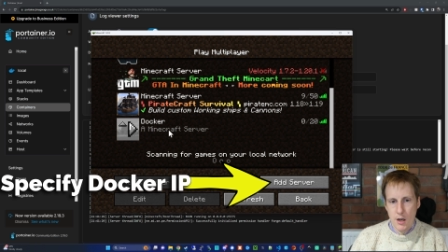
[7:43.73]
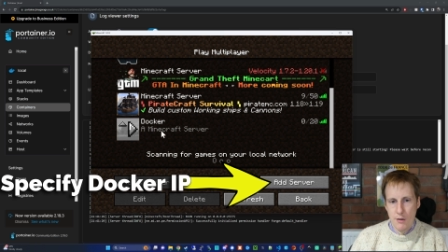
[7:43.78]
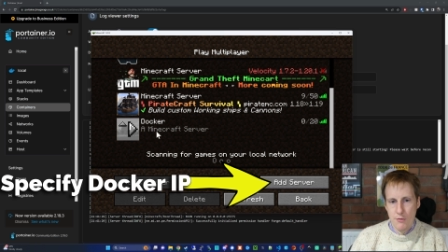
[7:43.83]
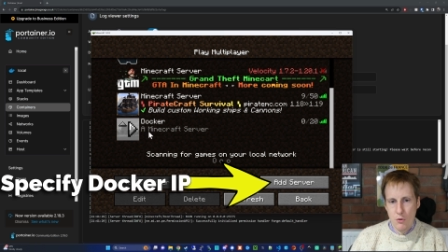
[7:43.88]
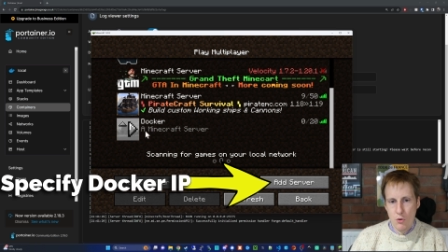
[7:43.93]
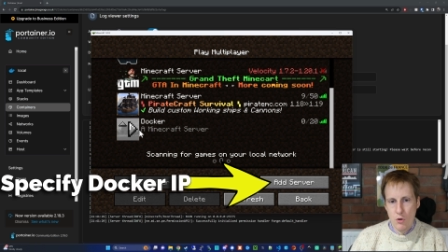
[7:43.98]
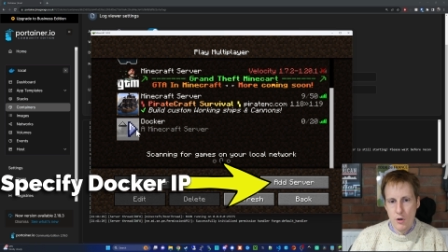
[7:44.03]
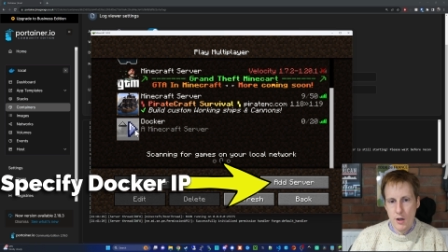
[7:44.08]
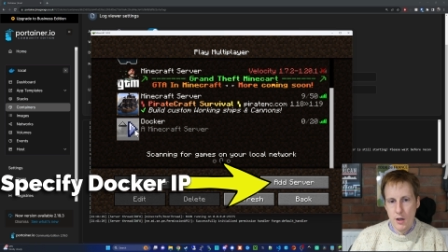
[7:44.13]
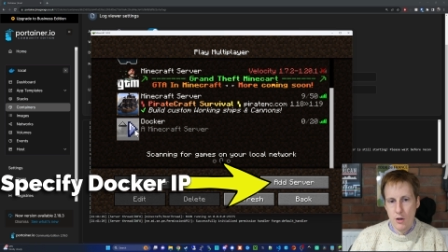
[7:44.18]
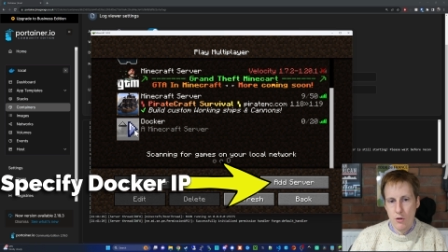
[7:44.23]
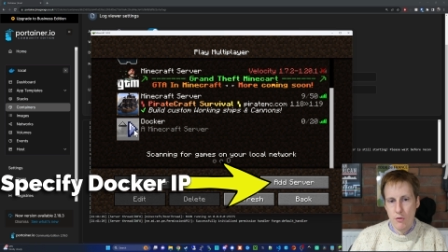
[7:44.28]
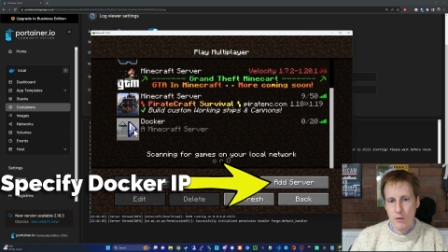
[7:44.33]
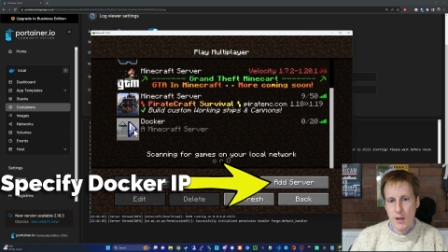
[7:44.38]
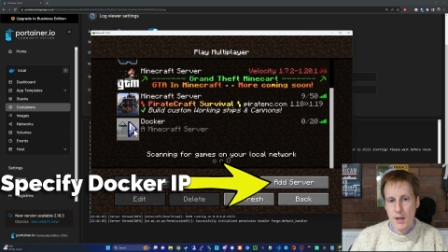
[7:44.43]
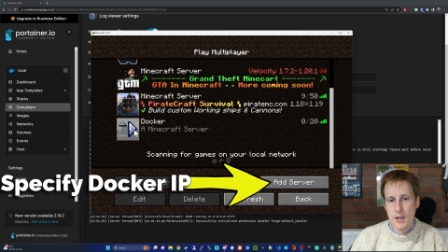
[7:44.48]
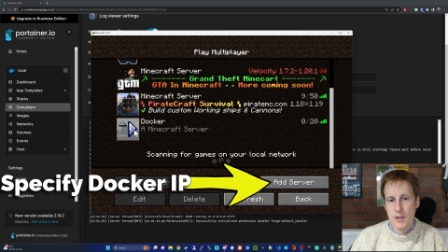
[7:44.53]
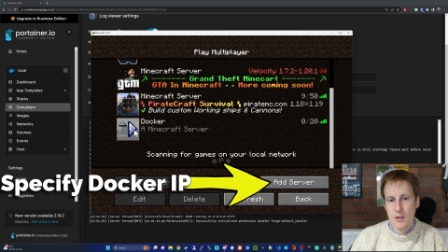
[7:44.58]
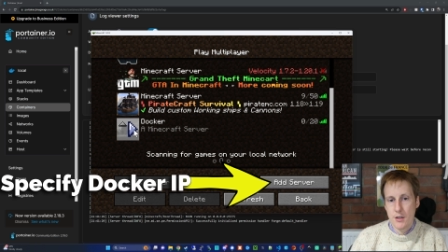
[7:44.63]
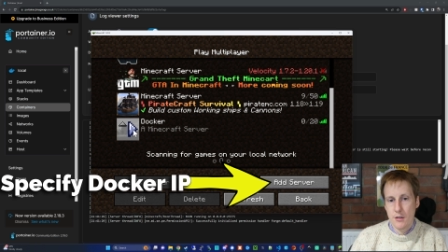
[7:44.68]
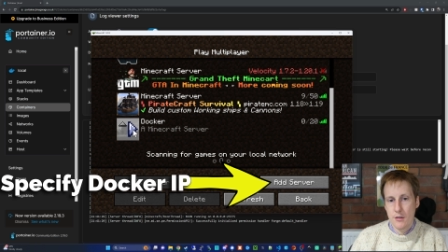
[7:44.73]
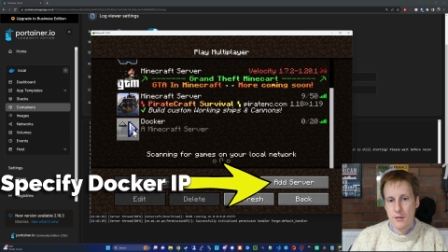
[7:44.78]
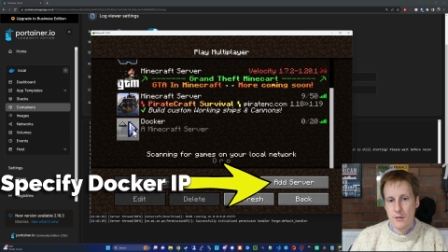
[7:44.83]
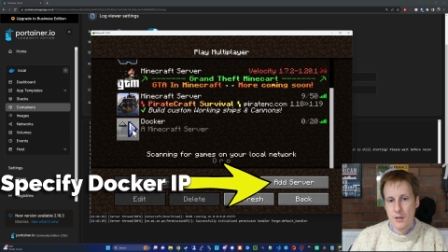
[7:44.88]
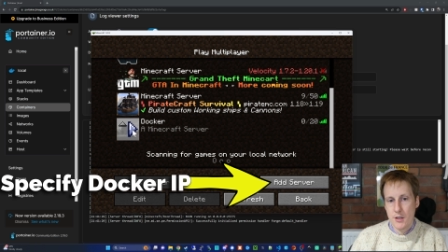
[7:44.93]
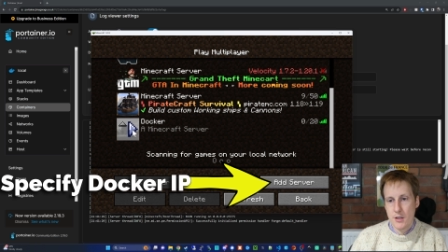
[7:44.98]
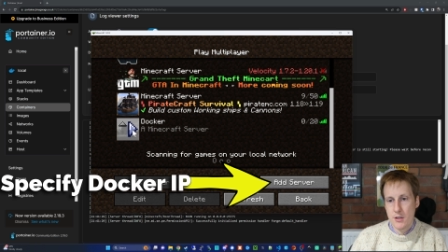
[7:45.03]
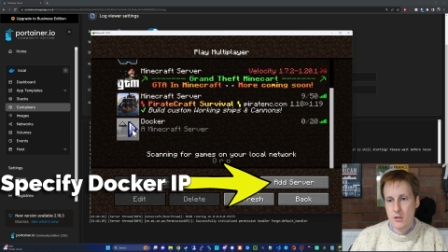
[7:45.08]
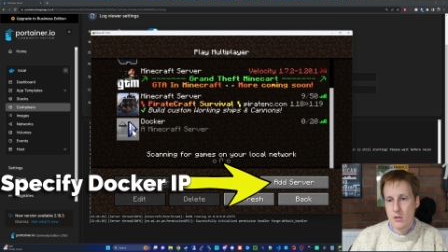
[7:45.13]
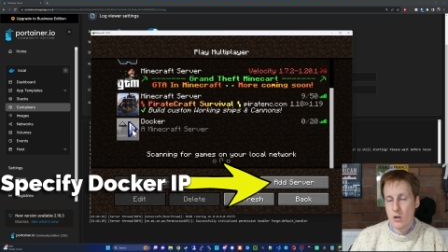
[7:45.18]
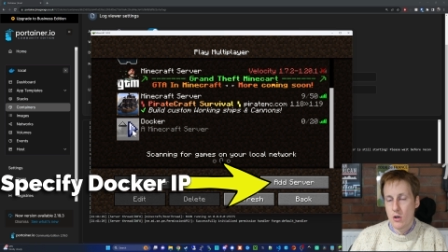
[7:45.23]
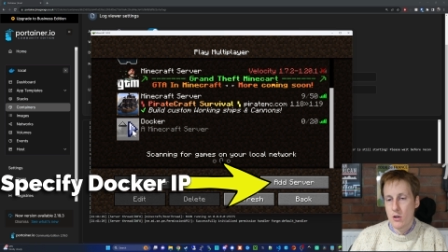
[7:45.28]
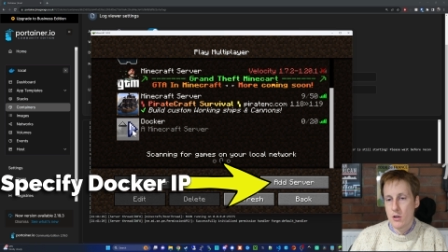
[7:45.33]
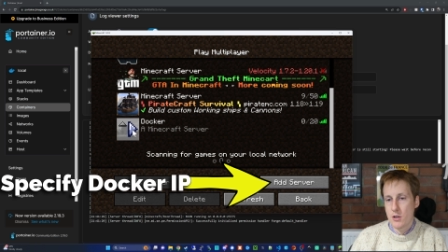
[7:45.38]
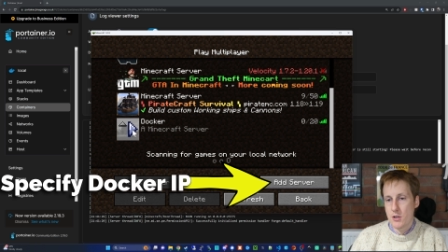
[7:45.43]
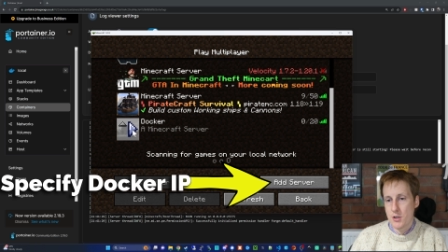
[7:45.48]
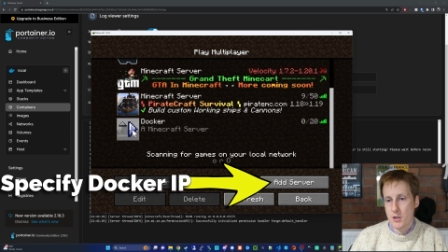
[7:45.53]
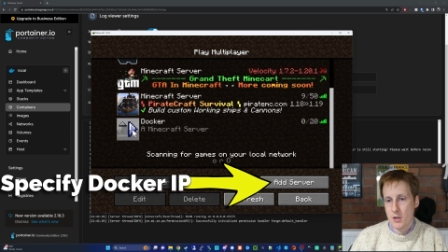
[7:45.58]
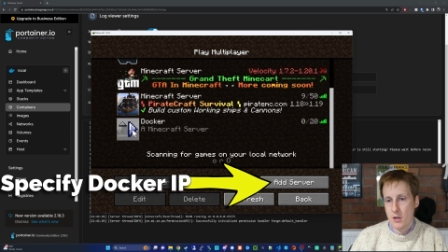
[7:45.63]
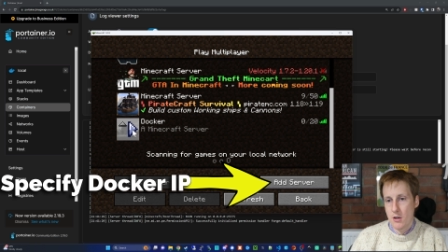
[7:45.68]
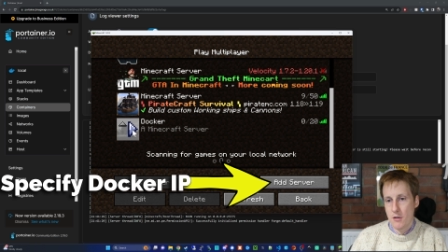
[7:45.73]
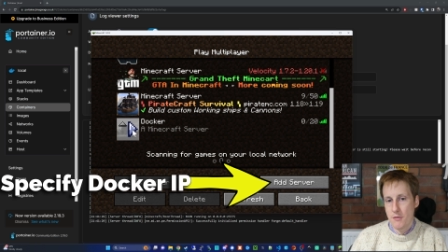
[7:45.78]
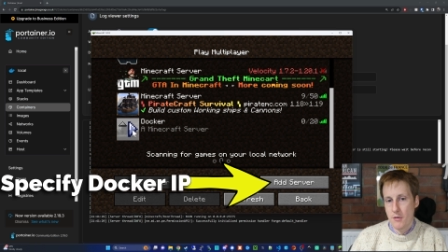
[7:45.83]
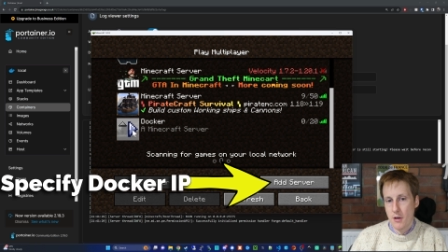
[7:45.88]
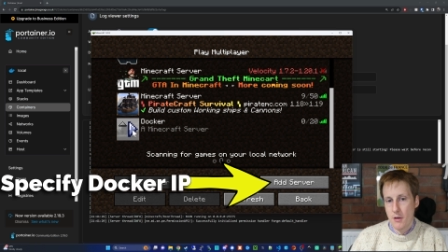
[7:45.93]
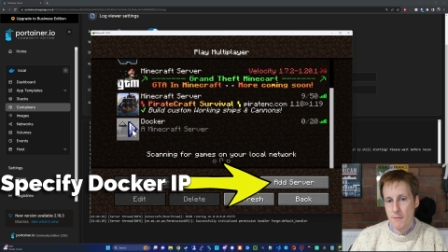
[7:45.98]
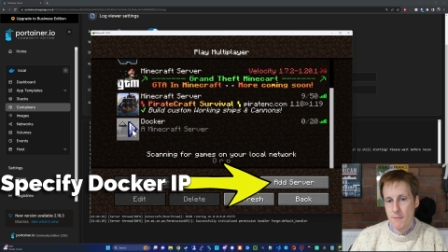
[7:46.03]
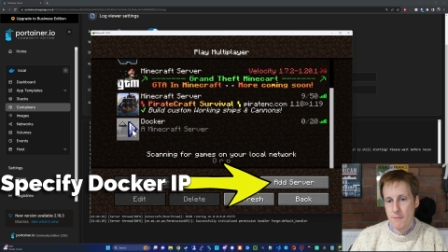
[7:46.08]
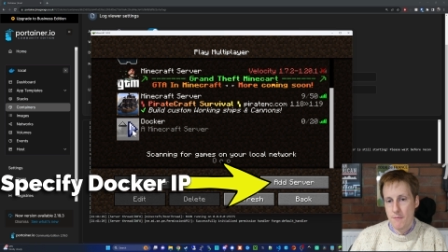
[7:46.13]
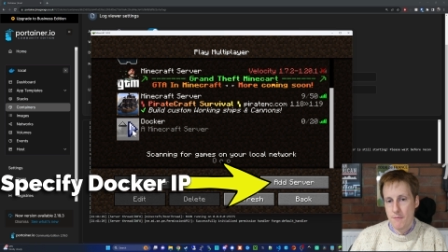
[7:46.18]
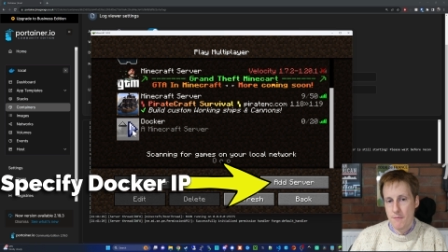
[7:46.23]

I've already created this Docker server.